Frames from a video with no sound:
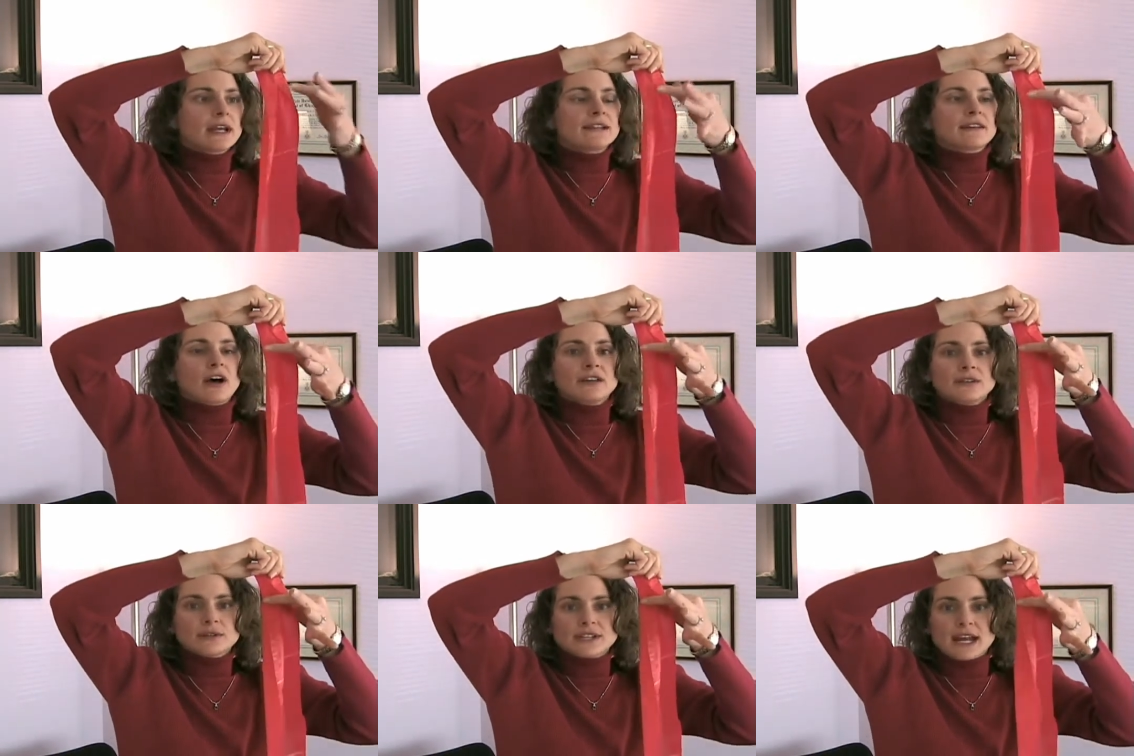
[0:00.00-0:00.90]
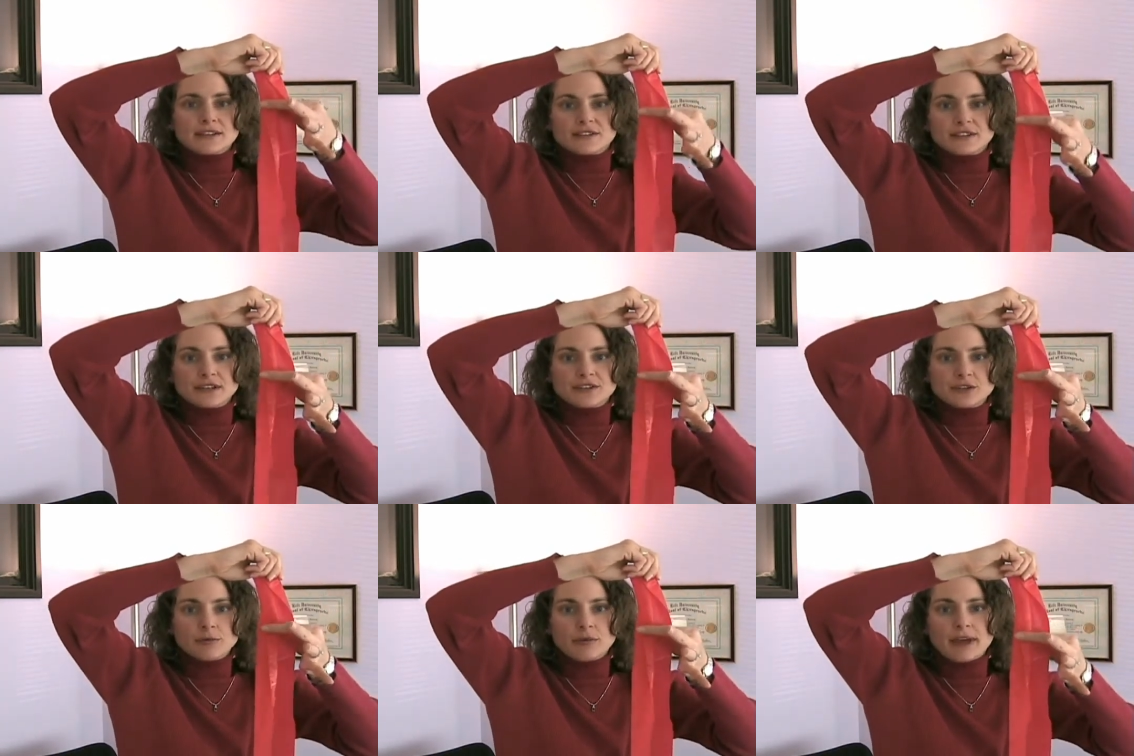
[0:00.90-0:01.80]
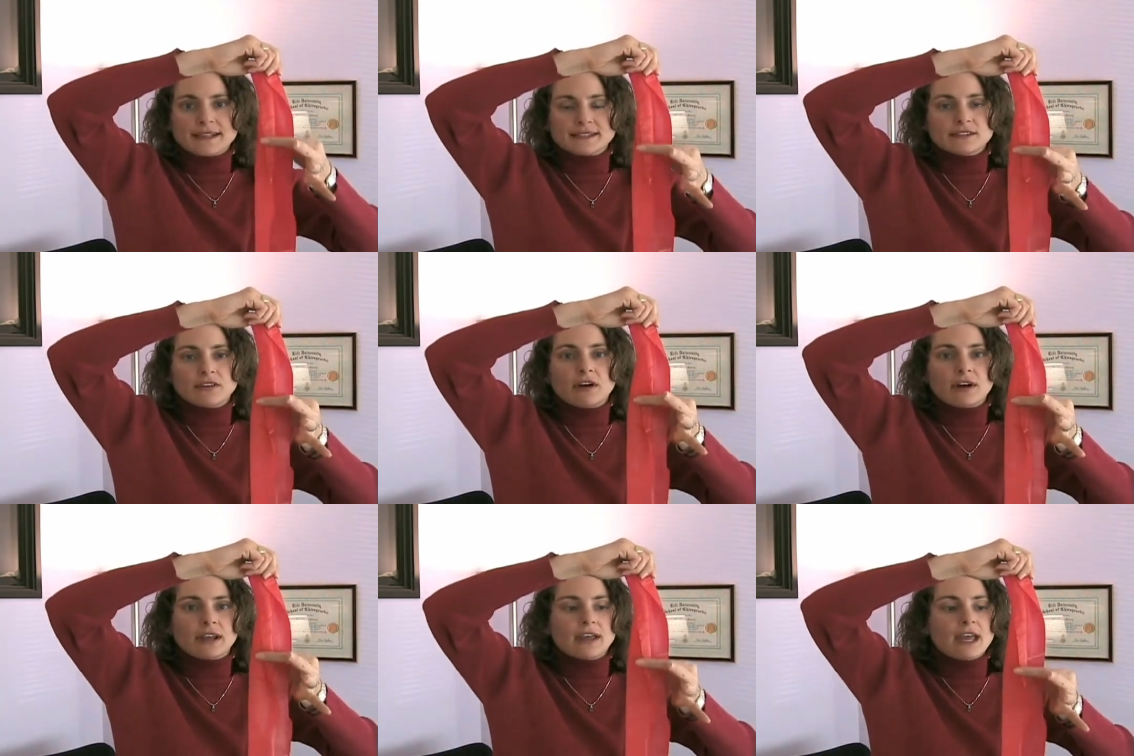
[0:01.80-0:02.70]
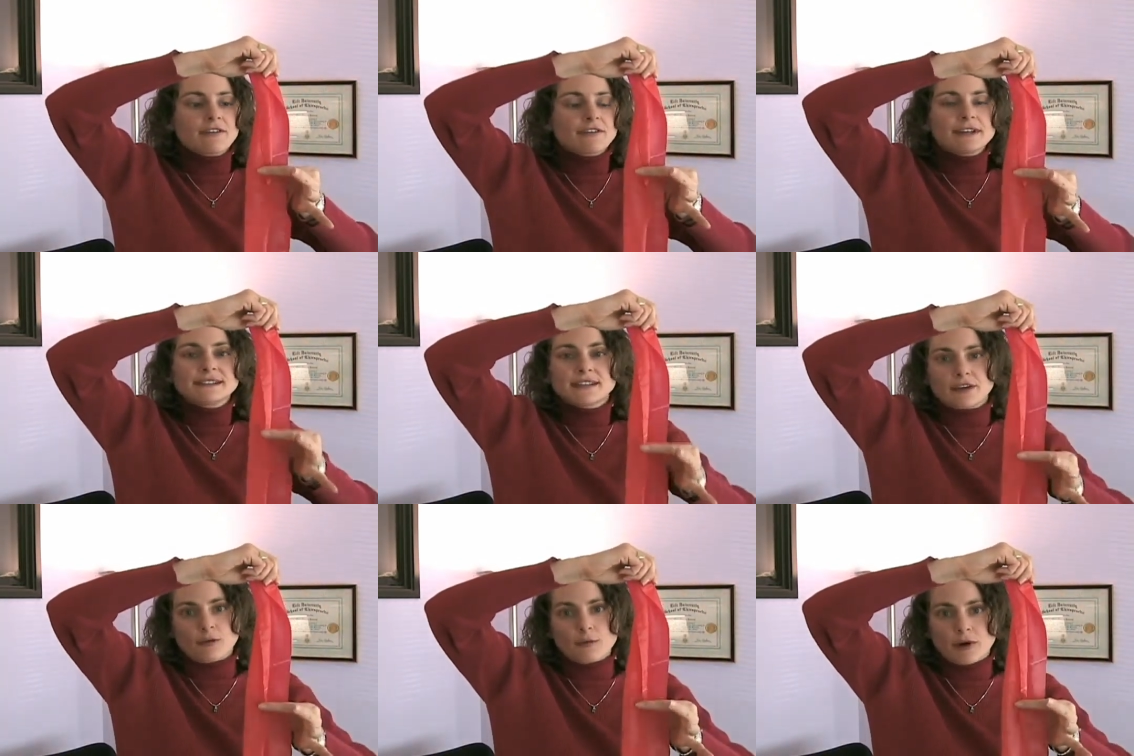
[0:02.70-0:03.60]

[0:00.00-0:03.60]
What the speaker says: It's also attached at two places along every single